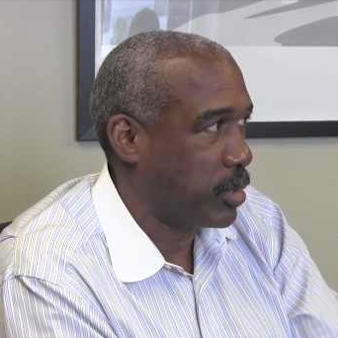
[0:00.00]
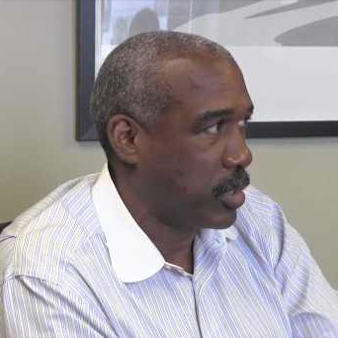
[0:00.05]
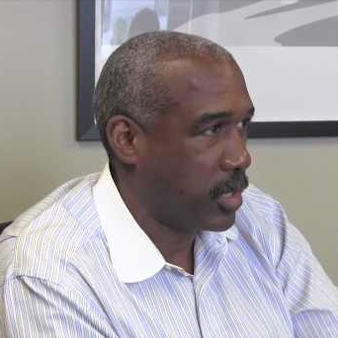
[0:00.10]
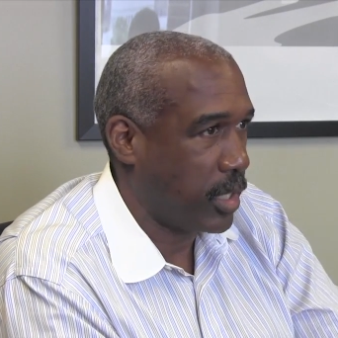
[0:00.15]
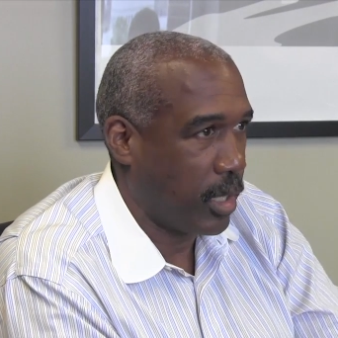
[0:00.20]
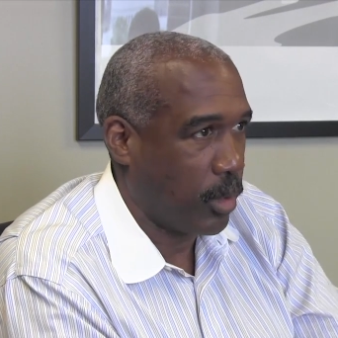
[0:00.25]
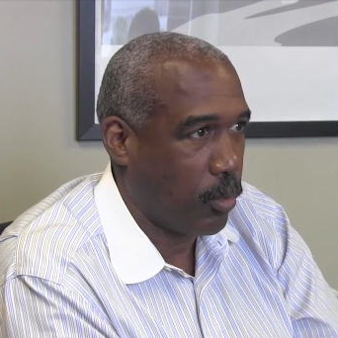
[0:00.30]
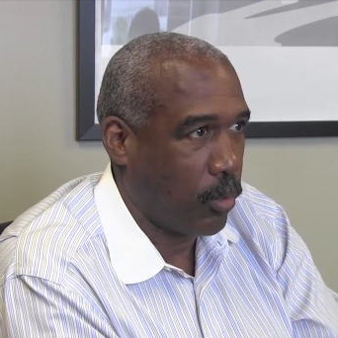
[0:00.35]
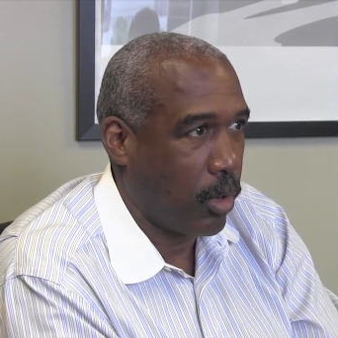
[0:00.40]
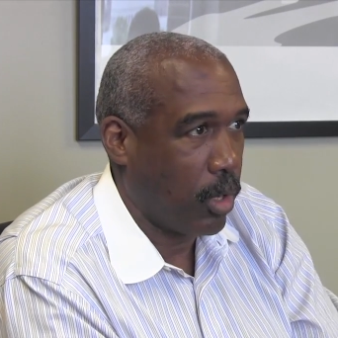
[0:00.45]
be
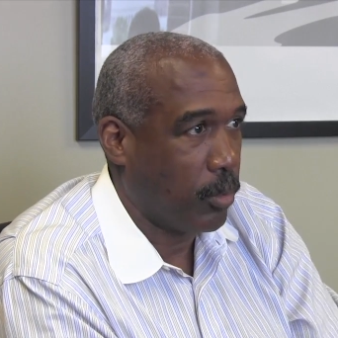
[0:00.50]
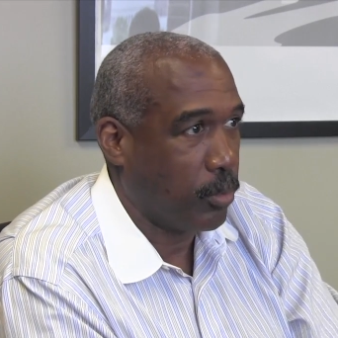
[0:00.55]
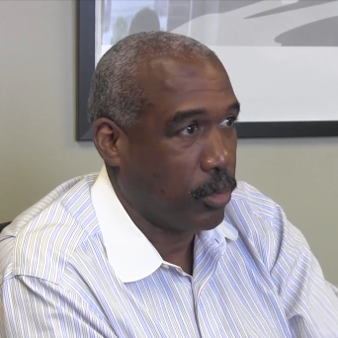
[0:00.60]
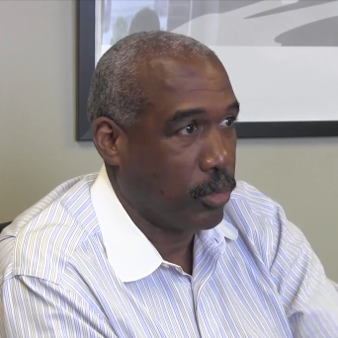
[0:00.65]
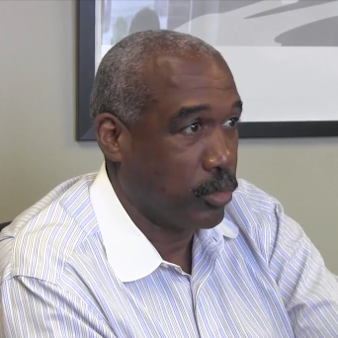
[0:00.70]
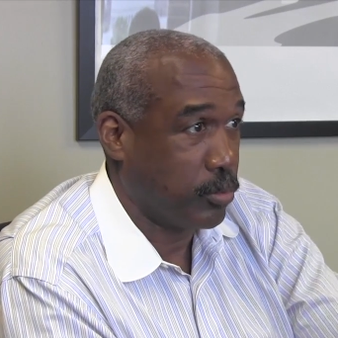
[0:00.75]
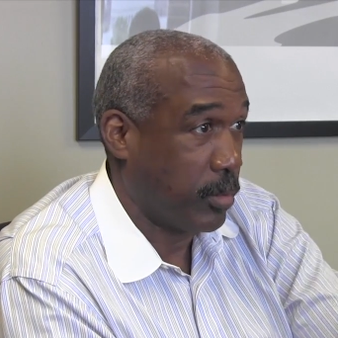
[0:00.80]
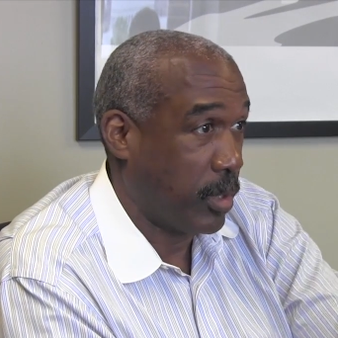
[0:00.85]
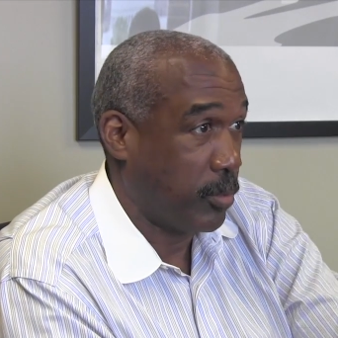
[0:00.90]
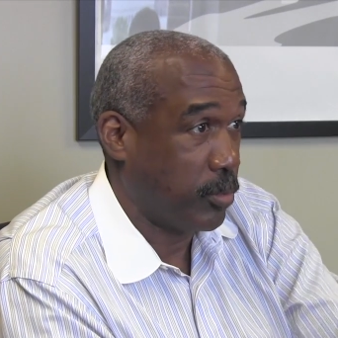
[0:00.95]
Dan
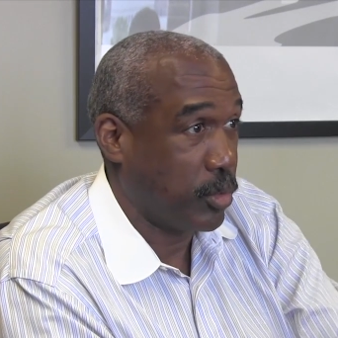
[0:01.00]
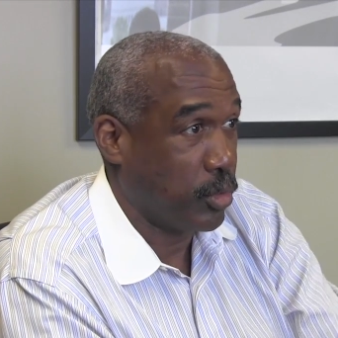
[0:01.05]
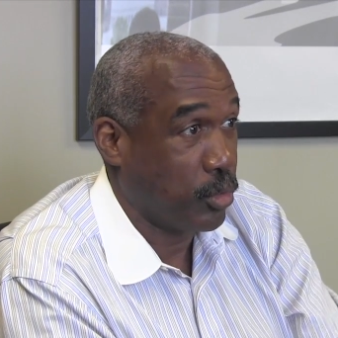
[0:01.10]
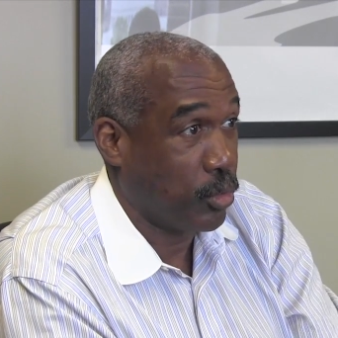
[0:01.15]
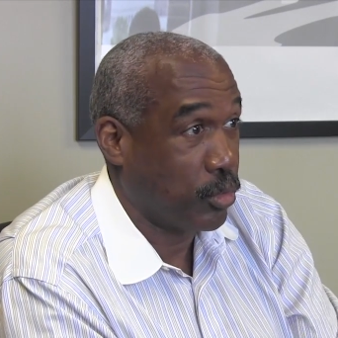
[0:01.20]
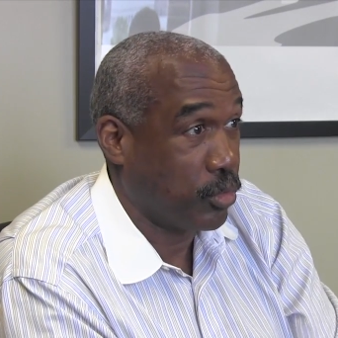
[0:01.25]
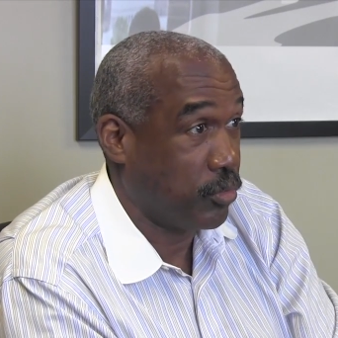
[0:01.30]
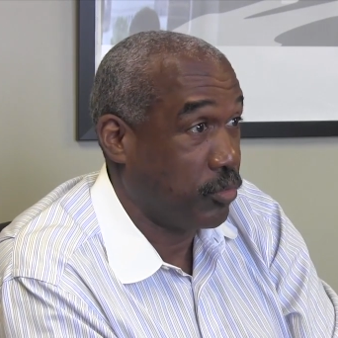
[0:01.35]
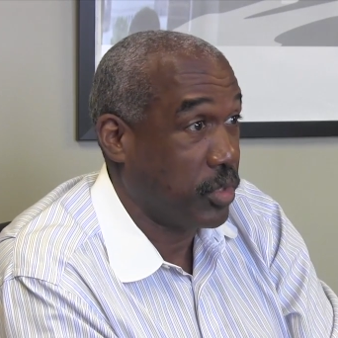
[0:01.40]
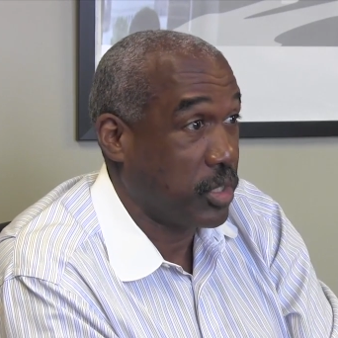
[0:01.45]
Walker's, might be
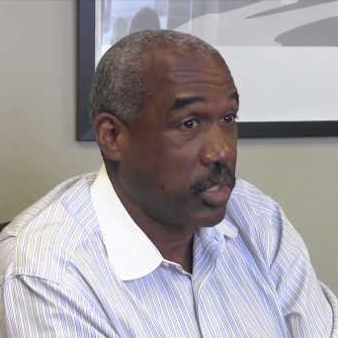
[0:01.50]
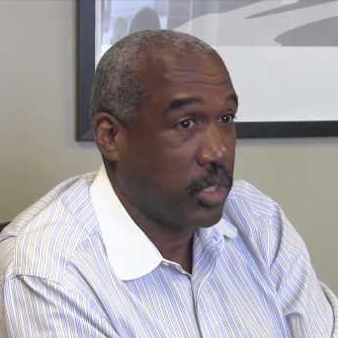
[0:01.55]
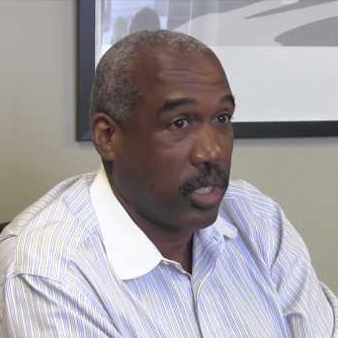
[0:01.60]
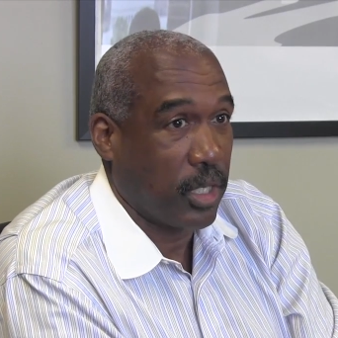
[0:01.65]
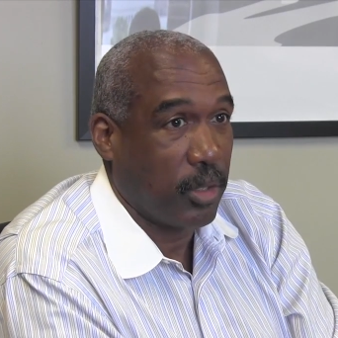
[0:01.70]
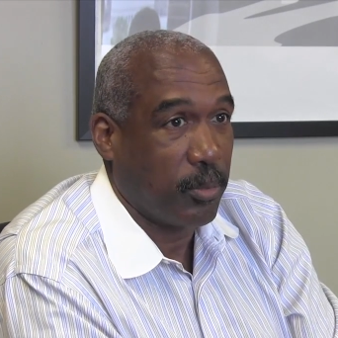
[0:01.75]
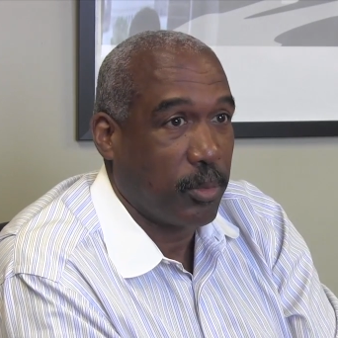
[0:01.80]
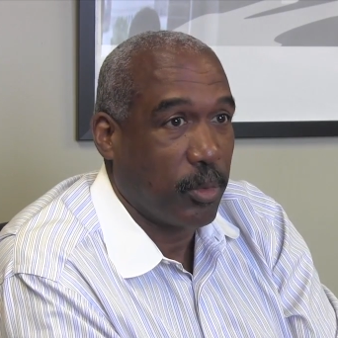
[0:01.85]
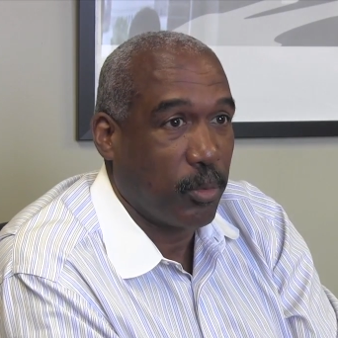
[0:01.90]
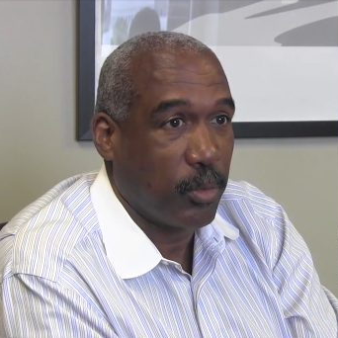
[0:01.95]
yours
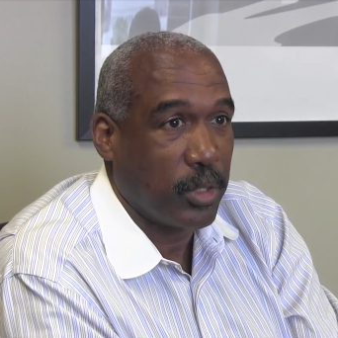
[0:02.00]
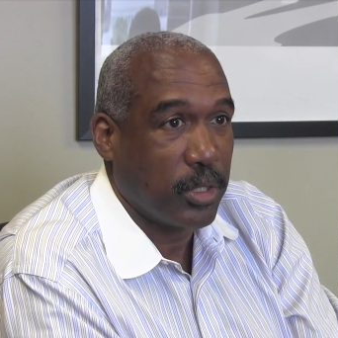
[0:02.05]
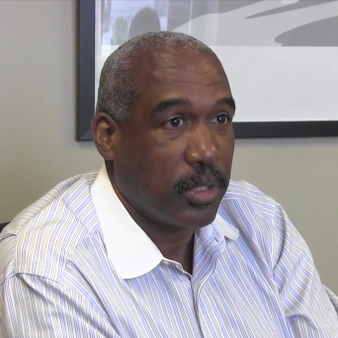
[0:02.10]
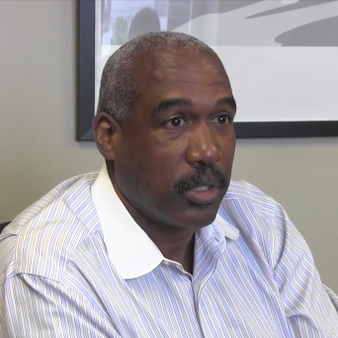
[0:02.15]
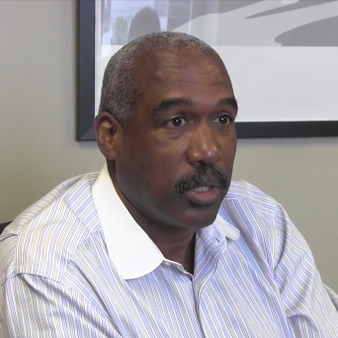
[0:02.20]
visiting, but